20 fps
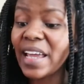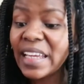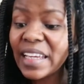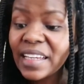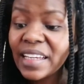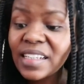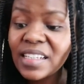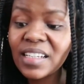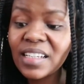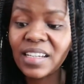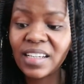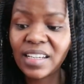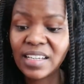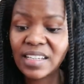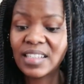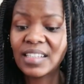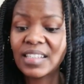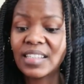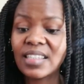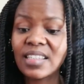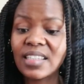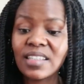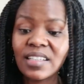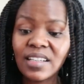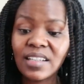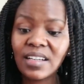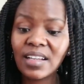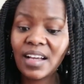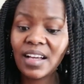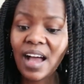it because
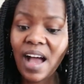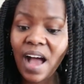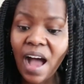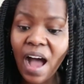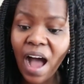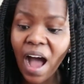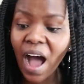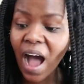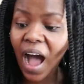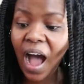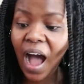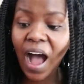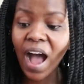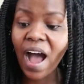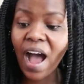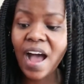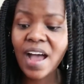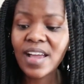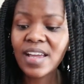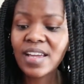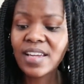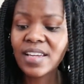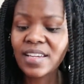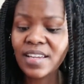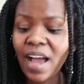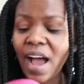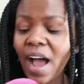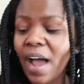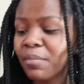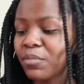
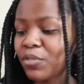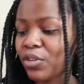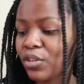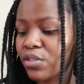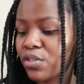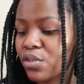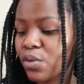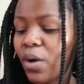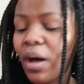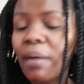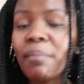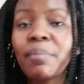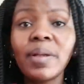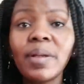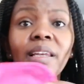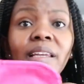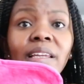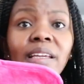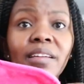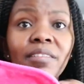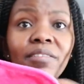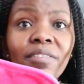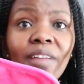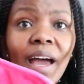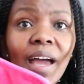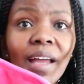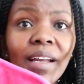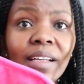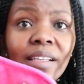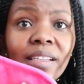I'm not sure I believe
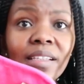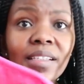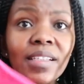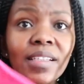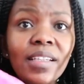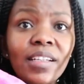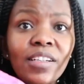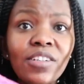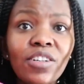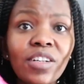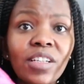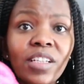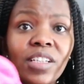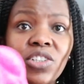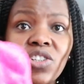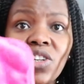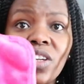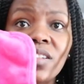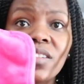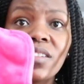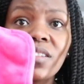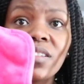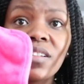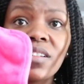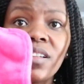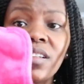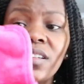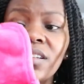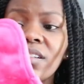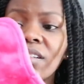that. It's literally just
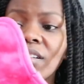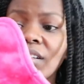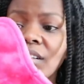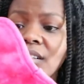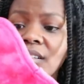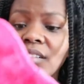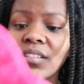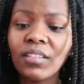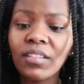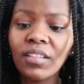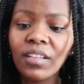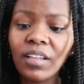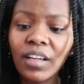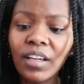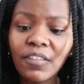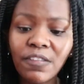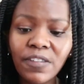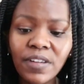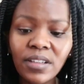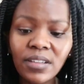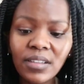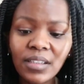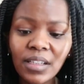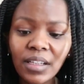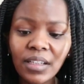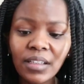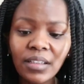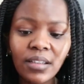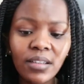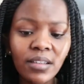a little, it feels
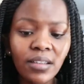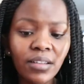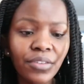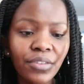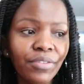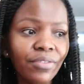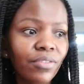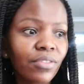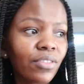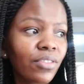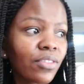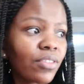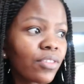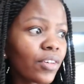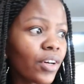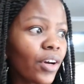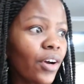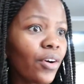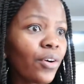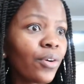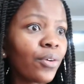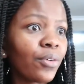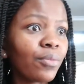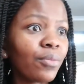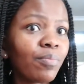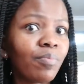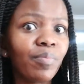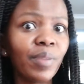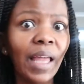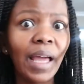like a little throw
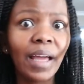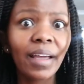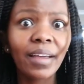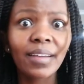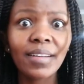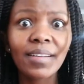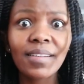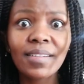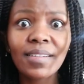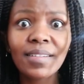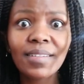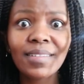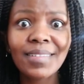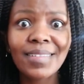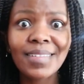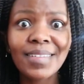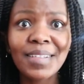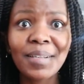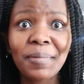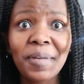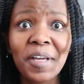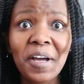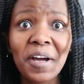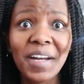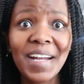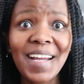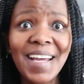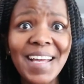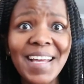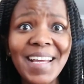blanket, to be
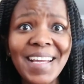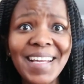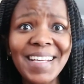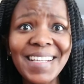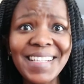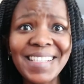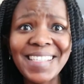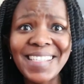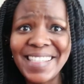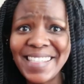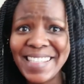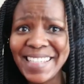honest,